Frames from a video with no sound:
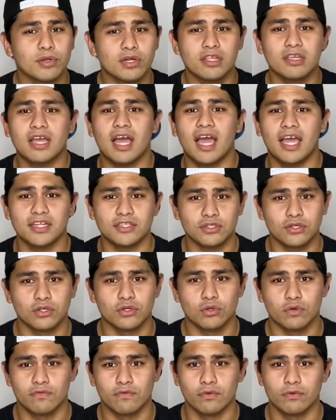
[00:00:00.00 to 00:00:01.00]
high
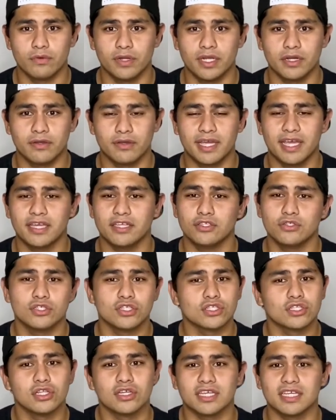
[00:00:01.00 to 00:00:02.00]
turnover rate, okay? You just
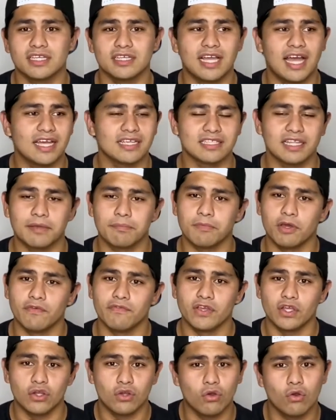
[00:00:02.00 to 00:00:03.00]
look at guys like Melvin
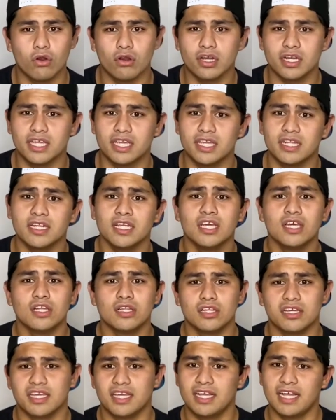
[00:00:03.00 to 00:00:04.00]
Gordon, look
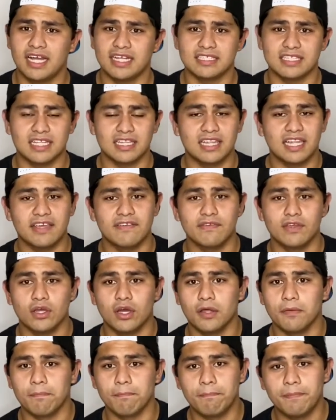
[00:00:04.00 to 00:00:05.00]
at guys like Le'Veon
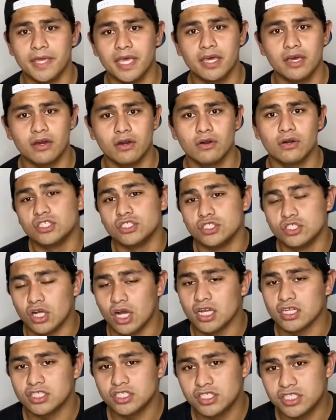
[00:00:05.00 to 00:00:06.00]
Bell. Josh
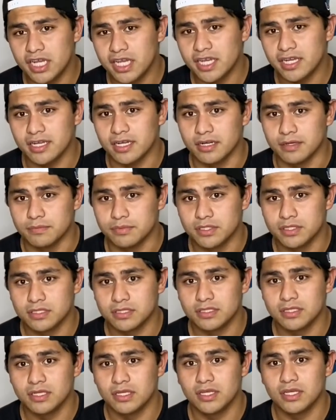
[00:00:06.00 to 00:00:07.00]
Jacobs,
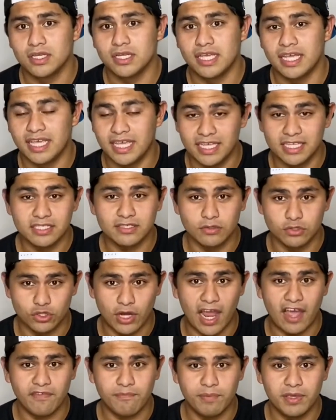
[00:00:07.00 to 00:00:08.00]
his
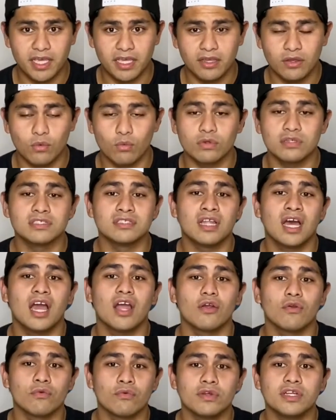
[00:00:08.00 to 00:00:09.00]
draft pick was not
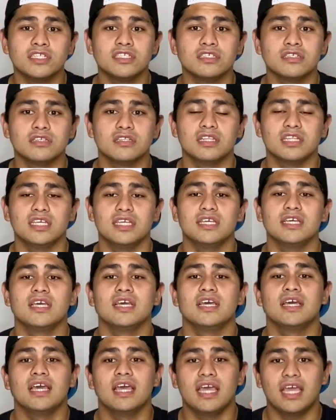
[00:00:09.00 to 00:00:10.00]
originally
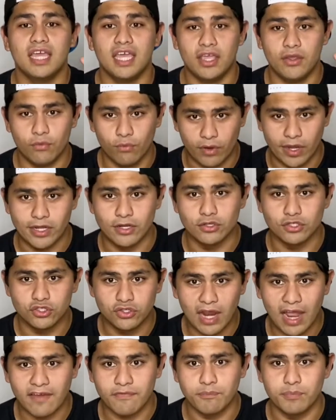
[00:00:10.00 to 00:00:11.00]
a Raider
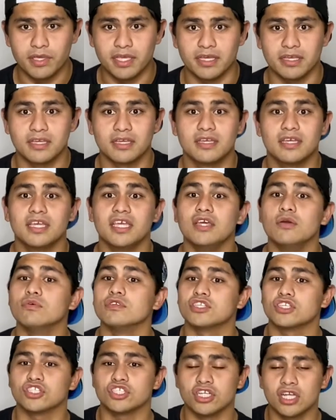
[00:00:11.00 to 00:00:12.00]
draft pick. It was a
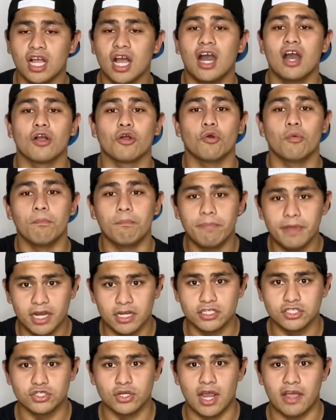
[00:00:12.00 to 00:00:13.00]
Chicago Bears
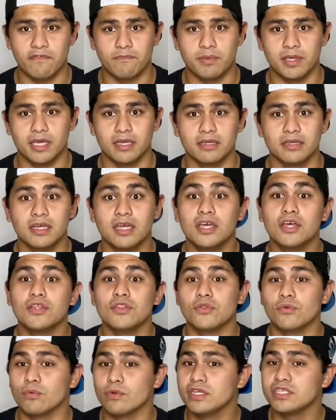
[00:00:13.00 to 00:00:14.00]
draft pick. The
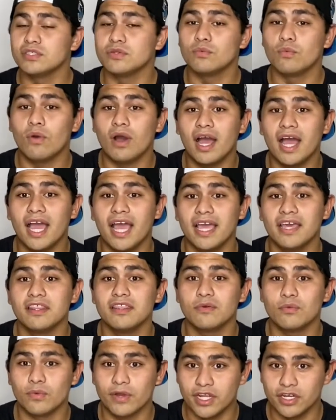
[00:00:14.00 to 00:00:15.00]
reason why the
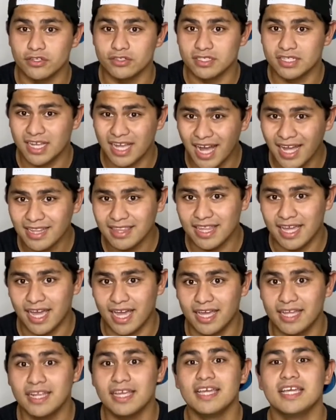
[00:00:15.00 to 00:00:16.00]
Raiders got that
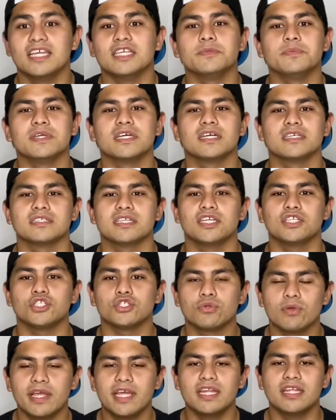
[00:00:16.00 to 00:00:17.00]
is because they
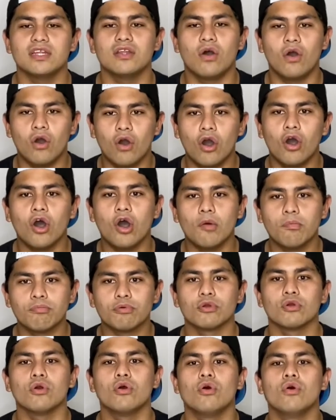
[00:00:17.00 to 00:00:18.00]
traded
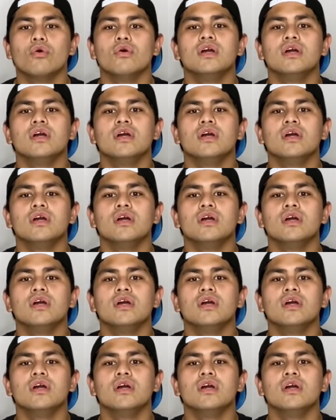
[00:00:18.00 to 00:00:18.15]
all-pro